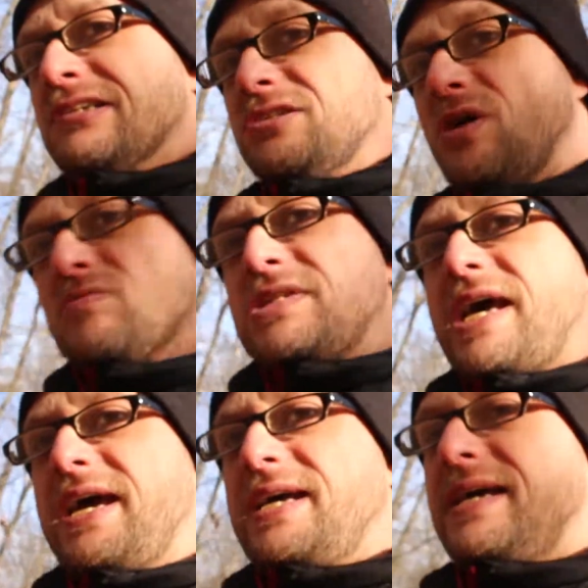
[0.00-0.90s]
Don't
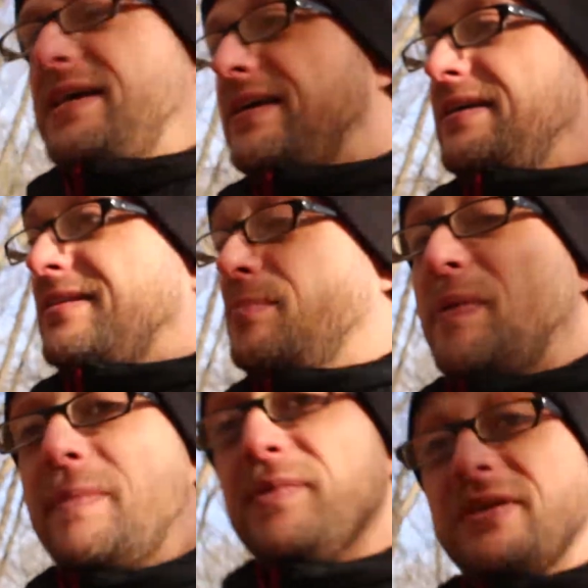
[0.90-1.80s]
take the
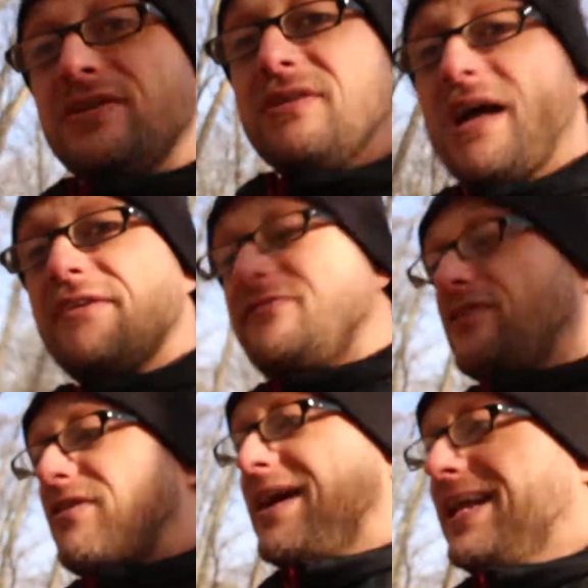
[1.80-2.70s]
people in your life for
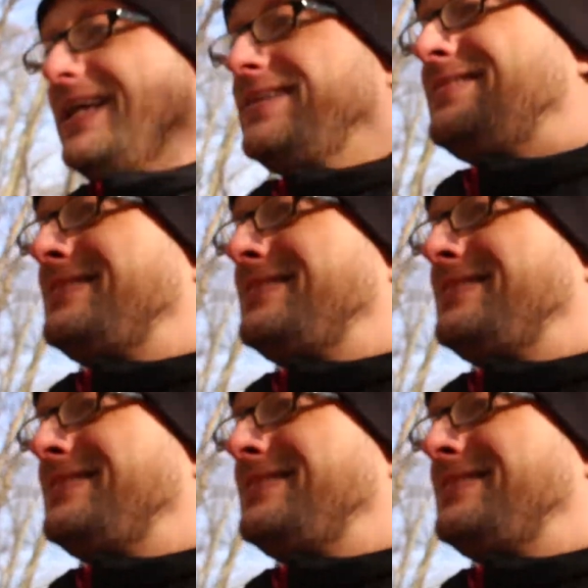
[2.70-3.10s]
granted.